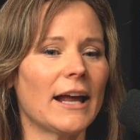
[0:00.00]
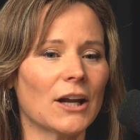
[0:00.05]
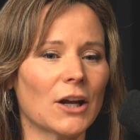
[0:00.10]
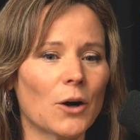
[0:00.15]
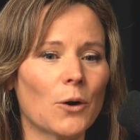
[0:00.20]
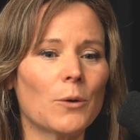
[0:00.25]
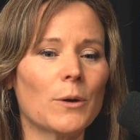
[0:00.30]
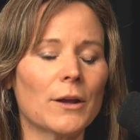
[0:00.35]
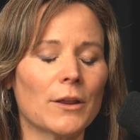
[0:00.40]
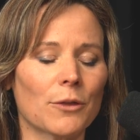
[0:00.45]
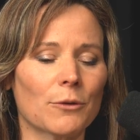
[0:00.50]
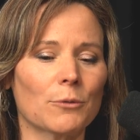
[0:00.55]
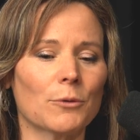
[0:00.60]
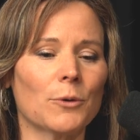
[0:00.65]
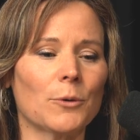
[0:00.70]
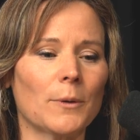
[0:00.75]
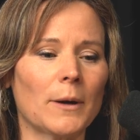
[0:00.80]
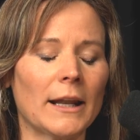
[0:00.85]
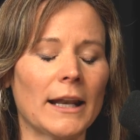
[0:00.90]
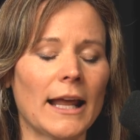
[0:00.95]
And going
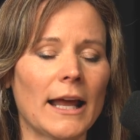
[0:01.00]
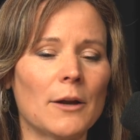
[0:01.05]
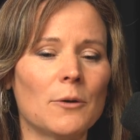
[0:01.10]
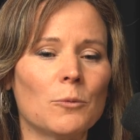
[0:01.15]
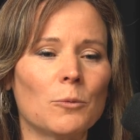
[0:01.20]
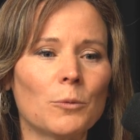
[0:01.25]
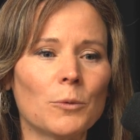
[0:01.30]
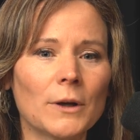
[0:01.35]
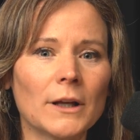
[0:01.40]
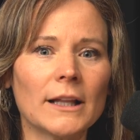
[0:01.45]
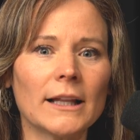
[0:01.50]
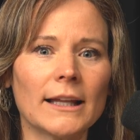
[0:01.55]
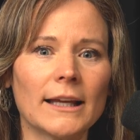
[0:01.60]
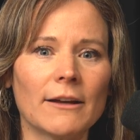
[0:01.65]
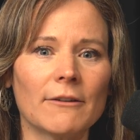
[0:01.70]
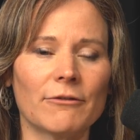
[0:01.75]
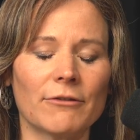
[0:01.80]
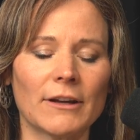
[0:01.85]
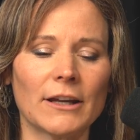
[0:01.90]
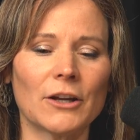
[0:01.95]
through it and
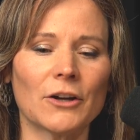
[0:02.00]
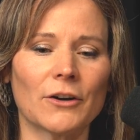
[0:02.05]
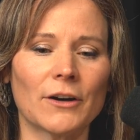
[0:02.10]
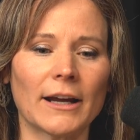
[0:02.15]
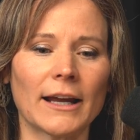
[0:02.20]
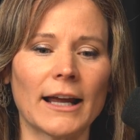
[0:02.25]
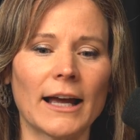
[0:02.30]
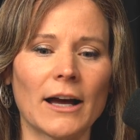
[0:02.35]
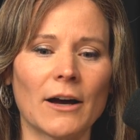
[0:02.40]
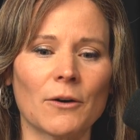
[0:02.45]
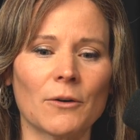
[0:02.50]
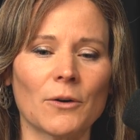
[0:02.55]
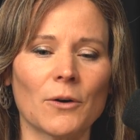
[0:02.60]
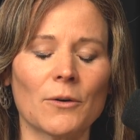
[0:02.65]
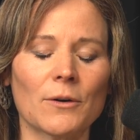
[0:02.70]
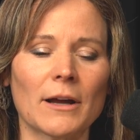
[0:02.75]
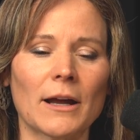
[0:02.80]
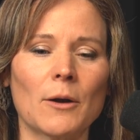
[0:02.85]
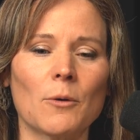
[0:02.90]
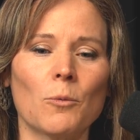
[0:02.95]
really figuring out,
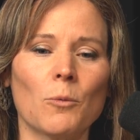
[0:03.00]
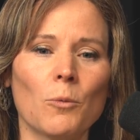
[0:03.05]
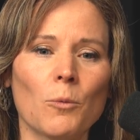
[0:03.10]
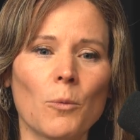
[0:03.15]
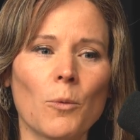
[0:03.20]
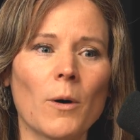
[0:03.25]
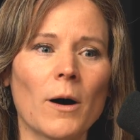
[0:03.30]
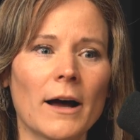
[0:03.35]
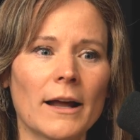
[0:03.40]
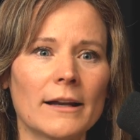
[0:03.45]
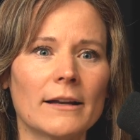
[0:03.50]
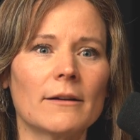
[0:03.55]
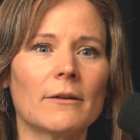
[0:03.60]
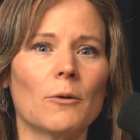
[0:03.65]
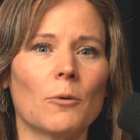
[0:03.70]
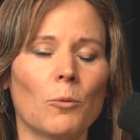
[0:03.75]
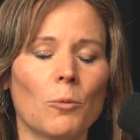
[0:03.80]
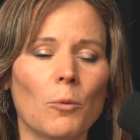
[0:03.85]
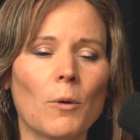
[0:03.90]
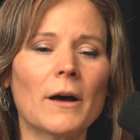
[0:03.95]
okay, what
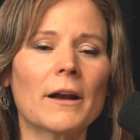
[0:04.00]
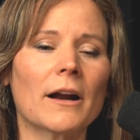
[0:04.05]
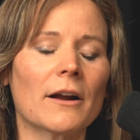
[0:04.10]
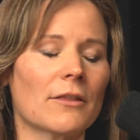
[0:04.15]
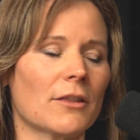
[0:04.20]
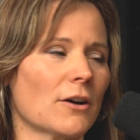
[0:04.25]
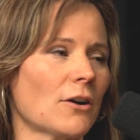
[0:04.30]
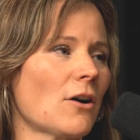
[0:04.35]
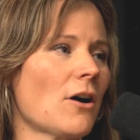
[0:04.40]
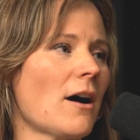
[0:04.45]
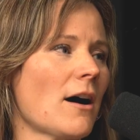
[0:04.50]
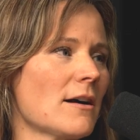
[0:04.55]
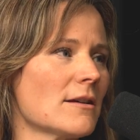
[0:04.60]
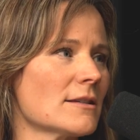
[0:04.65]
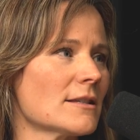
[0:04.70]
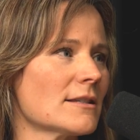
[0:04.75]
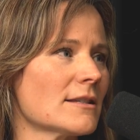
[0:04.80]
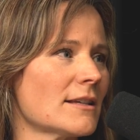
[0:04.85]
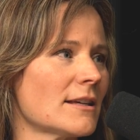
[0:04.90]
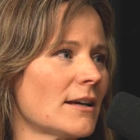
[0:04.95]
are the
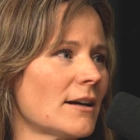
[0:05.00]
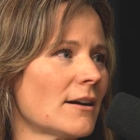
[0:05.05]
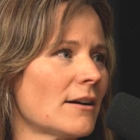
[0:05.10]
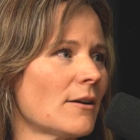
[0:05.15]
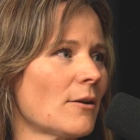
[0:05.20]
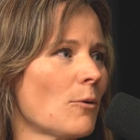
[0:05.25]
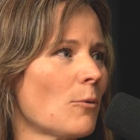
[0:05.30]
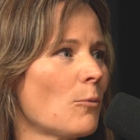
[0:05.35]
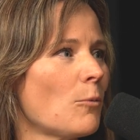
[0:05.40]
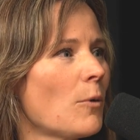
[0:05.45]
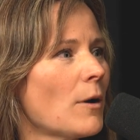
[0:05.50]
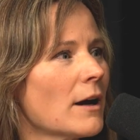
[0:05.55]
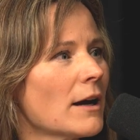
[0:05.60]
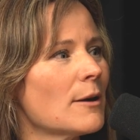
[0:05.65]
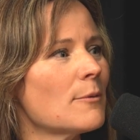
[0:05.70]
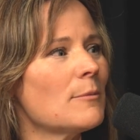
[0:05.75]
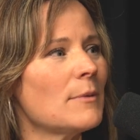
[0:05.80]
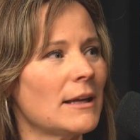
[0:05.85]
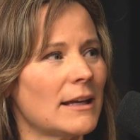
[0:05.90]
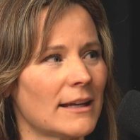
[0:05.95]
costs here? What
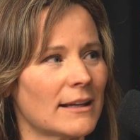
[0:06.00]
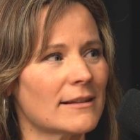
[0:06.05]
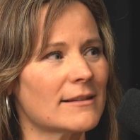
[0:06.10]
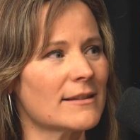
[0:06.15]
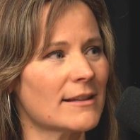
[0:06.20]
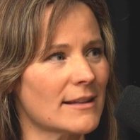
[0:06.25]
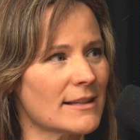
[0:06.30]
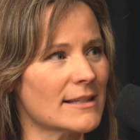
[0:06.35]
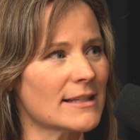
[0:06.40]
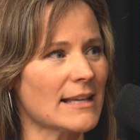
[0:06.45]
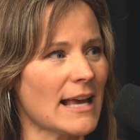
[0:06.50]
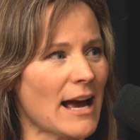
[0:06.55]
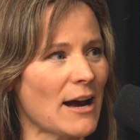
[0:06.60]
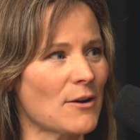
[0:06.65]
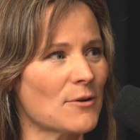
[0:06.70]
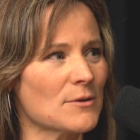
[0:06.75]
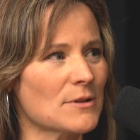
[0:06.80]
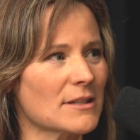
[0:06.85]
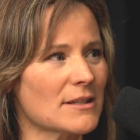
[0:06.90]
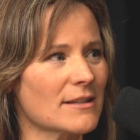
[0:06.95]
can we get this
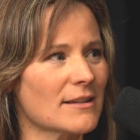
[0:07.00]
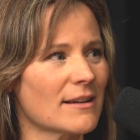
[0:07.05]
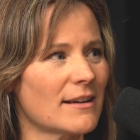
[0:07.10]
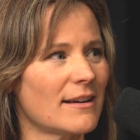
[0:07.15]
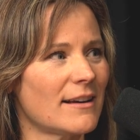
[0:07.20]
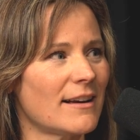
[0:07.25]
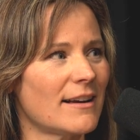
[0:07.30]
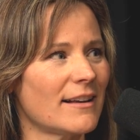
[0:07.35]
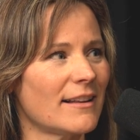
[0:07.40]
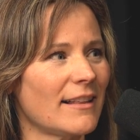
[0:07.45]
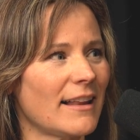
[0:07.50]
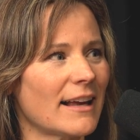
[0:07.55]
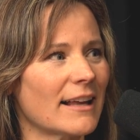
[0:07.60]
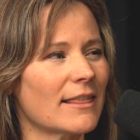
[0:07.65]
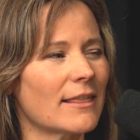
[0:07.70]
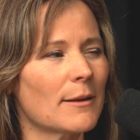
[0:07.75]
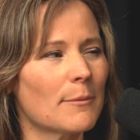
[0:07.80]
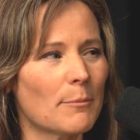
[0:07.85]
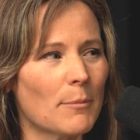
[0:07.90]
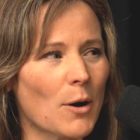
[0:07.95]
house? Like
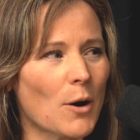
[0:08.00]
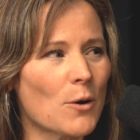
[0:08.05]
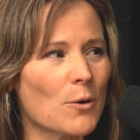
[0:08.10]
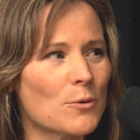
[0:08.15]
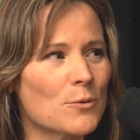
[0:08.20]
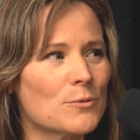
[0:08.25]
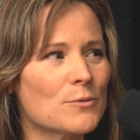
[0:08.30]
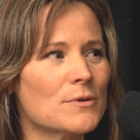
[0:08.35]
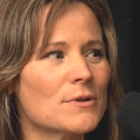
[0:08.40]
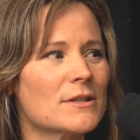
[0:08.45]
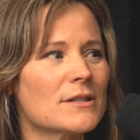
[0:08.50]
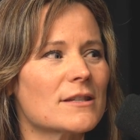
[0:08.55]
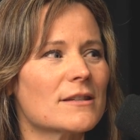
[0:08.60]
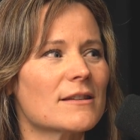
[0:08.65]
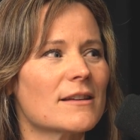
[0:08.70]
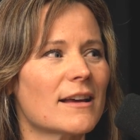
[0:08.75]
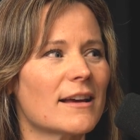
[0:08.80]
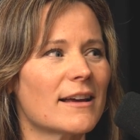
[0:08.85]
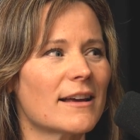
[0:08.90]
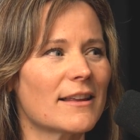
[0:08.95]
the
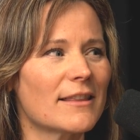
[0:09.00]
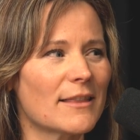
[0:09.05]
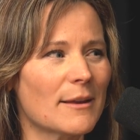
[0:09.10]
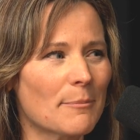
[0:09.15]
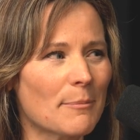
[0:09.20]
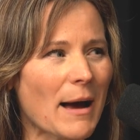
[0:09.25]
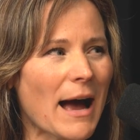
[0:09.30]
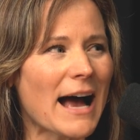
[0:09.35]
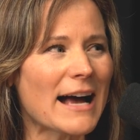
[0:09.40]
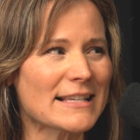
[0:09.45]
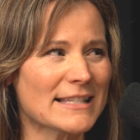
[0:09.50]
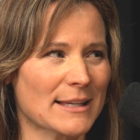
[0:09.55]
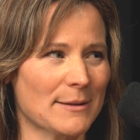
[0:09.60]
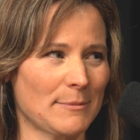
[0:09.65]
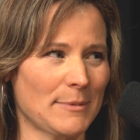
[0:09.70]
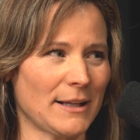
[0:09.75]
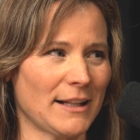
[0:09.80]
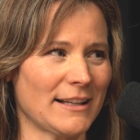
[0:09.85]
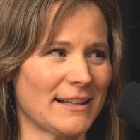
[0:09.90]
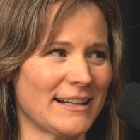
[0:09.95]
bones, the
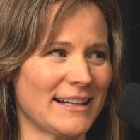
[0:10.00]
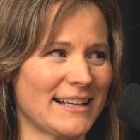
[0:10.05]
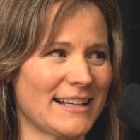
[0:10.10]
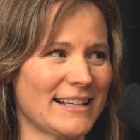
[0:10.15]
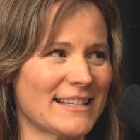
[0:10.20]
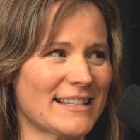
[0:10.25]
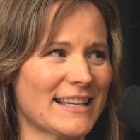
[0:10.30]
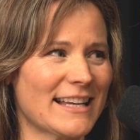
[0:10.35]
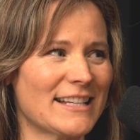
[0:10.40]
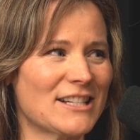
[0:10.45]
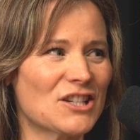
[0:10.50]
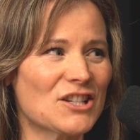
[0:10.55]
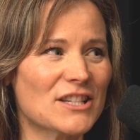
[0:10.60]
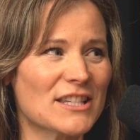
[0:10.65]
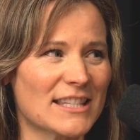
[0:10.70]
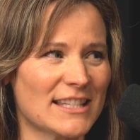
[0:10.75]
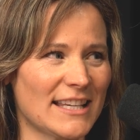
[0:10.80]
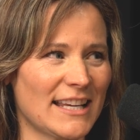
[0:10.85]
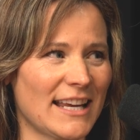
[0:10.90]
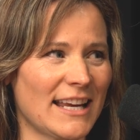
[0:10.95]
possibilities, and
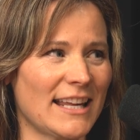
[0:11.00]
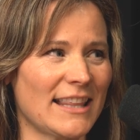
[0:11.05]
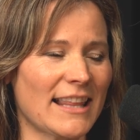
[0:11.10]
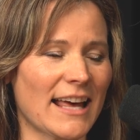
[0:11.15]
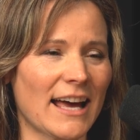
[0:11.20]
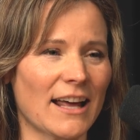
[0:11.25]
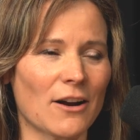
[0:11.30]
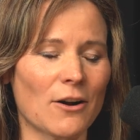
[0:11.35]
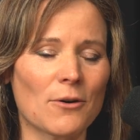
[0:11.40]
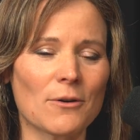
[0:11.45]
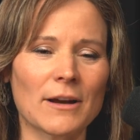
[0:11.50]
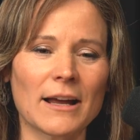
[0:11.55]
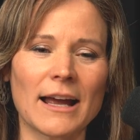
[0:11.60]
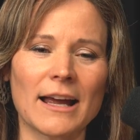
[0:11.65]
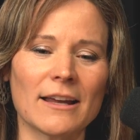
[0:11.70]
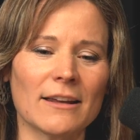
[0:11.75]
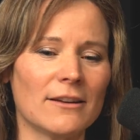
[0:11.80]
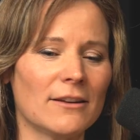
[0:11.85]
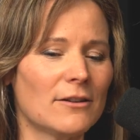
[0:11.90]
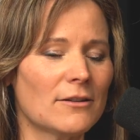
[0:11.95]
just seeing that,
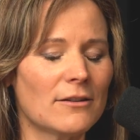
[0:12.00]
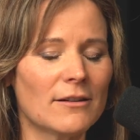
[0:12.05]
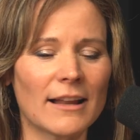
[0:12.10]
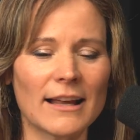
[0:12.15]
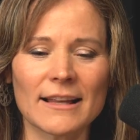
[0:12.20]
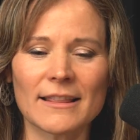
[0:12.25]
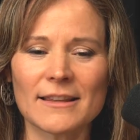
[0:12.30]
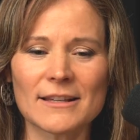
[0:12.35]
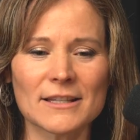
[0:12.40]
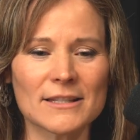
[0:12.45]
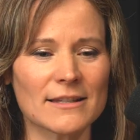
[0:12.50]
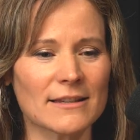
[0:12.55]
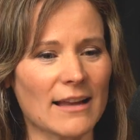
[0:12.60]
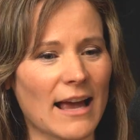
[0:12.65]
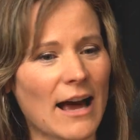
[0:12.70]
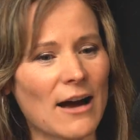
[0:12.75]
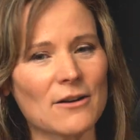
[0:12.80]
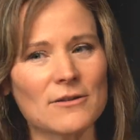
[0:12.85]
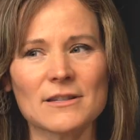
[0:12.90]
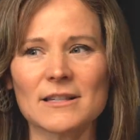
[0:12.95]
okay, you don't like this
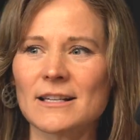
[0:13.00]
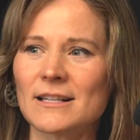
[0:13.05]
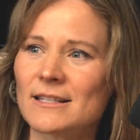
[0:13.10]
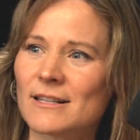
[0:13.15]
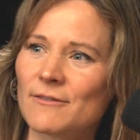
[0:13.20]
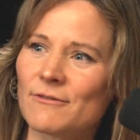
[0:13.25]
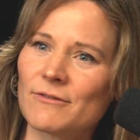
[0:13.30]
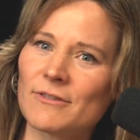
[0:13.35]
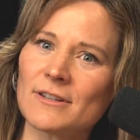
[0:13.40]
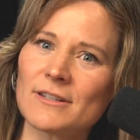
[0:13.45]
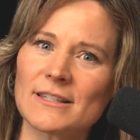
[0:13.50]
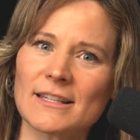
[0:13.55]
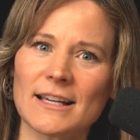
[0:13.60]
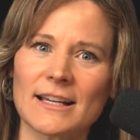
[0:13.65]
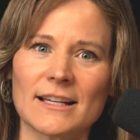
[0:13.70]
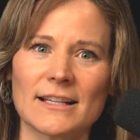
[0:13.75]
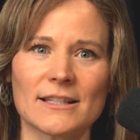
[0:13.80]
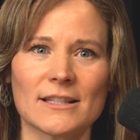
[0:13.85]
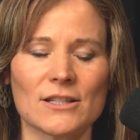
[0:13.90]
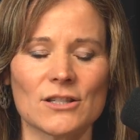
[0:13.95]
house because it feels
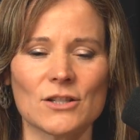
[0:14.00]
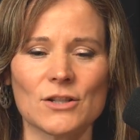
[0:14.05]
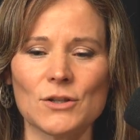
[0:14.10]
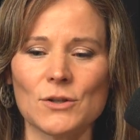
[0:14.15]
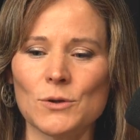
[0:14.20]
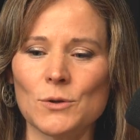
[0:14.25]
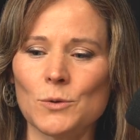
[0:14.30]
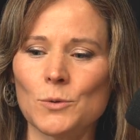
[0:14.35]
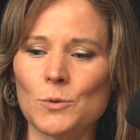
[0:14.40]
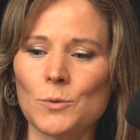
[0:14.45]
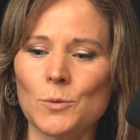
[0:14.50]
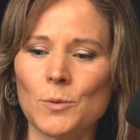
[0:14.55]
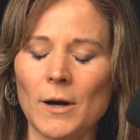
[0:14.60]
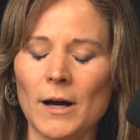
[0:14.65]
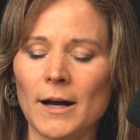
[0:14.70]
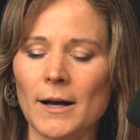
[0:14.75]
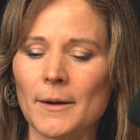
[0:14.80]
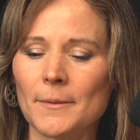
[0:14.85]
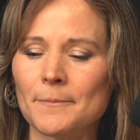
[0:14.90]
like it's too